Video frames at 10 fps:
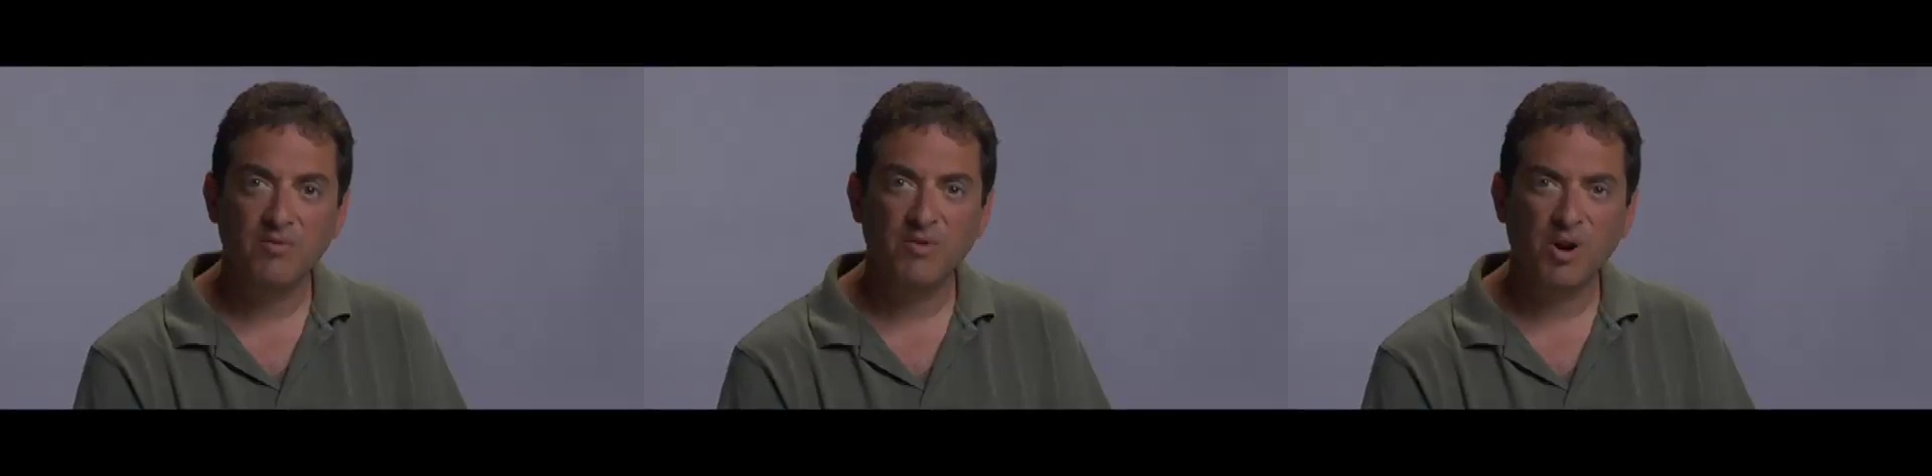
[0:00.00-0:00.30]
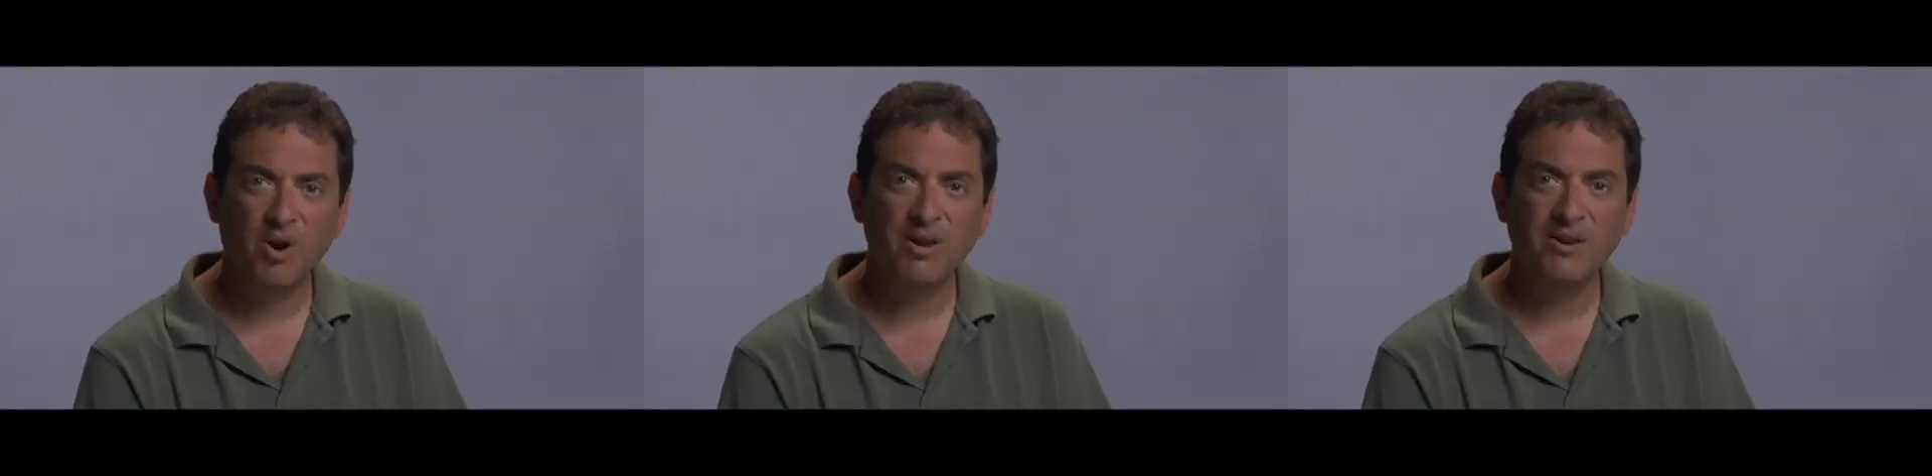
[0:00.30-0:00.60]

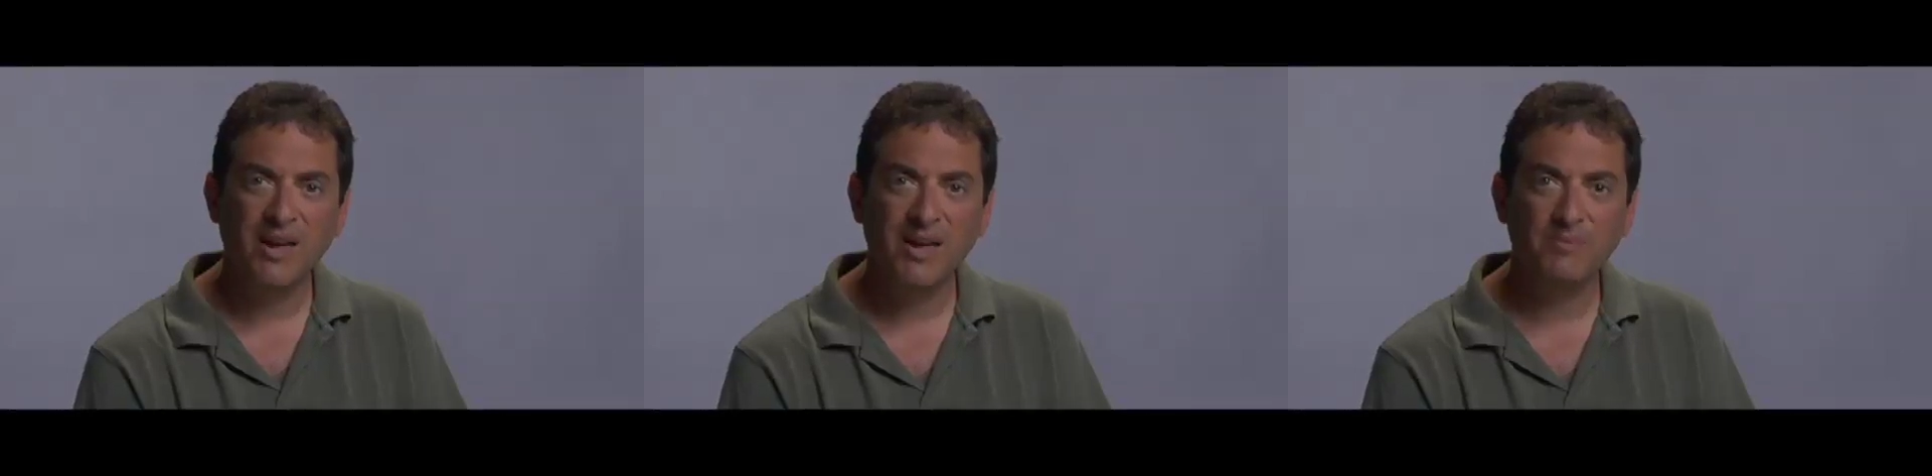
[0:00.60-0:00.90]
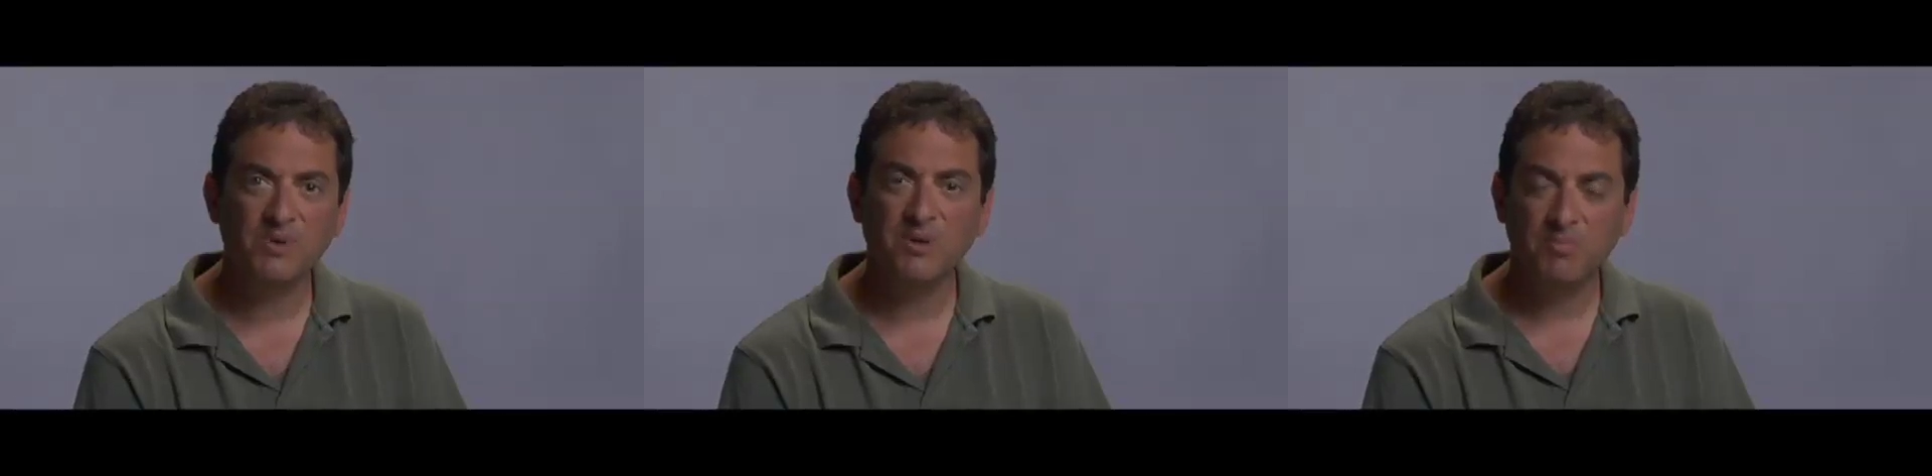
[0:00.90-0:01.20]
Regarding
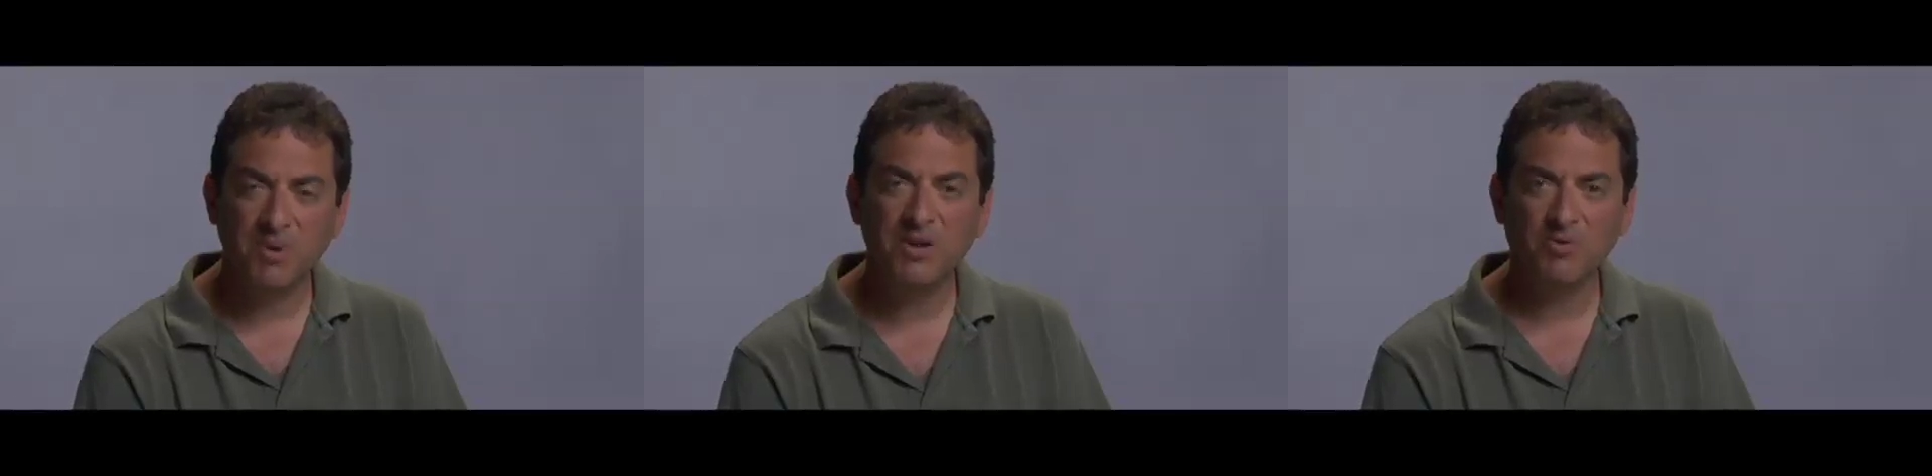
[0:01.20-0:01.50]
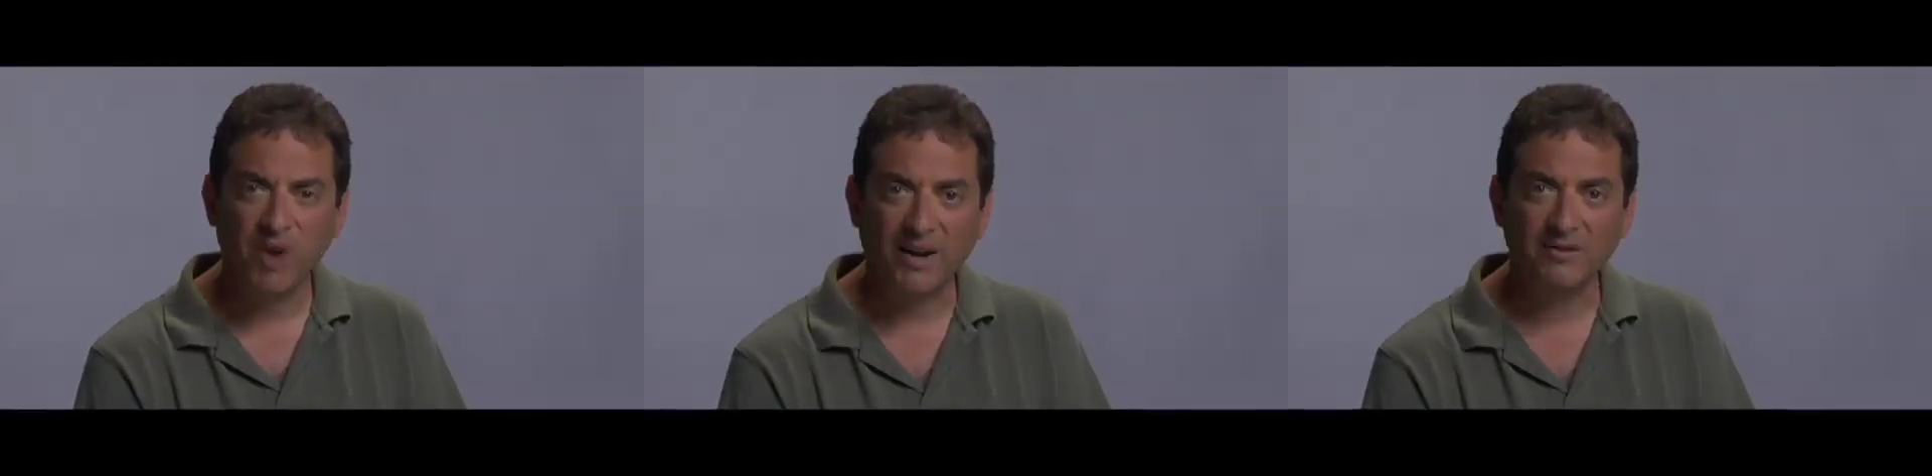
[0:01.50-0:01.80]
names, be
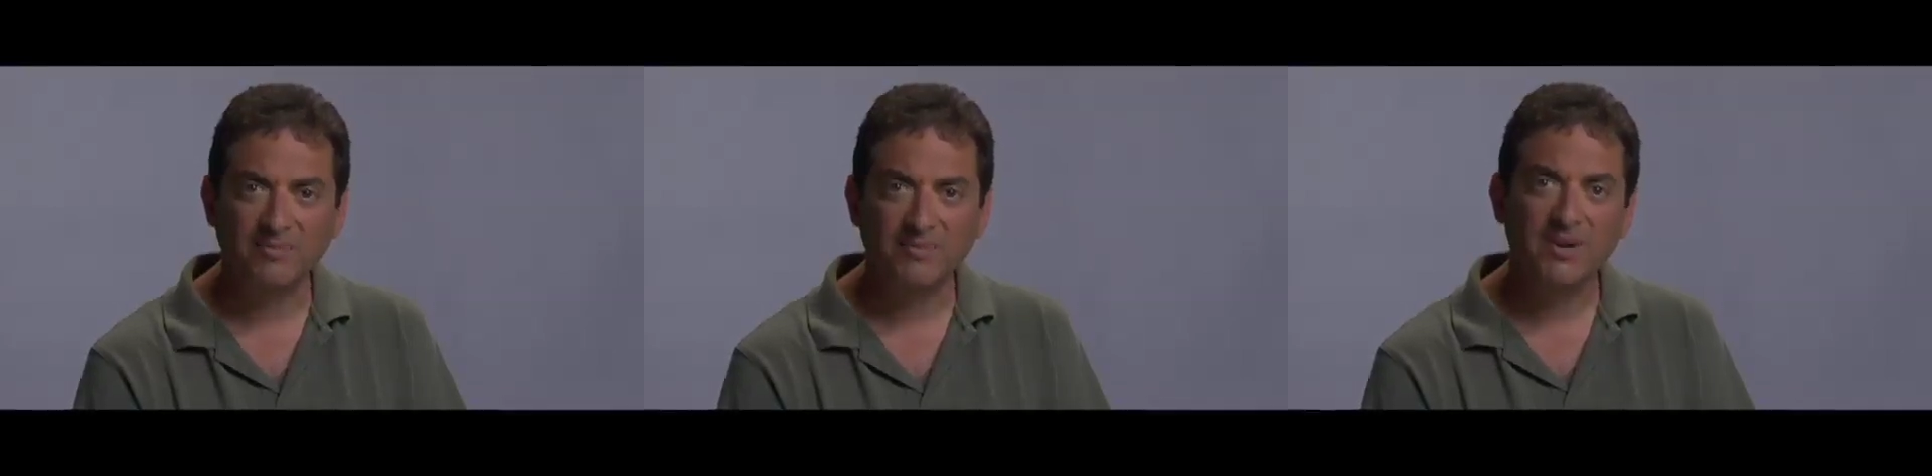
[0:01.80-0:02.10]
direct